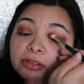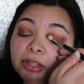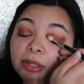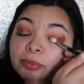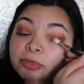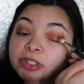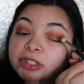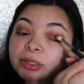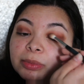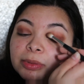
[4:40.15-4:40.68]

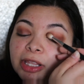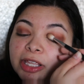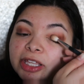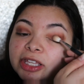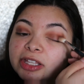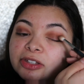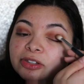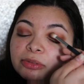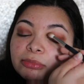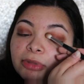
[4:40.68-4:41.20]
so I'm just
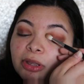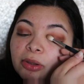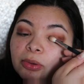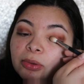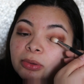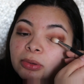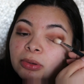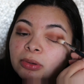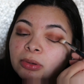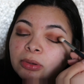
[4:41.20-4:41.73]
applying it to my
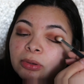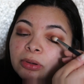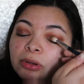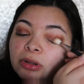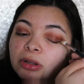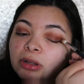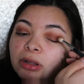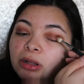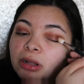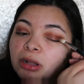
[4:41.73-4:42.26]
whole
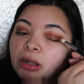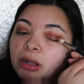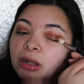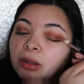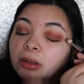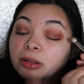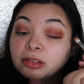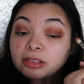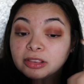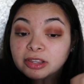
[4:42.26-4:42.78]

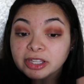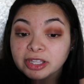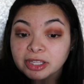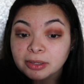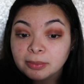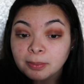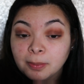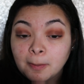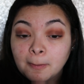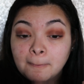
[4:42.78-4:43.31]

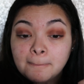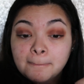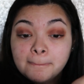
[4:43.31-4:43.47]
lid.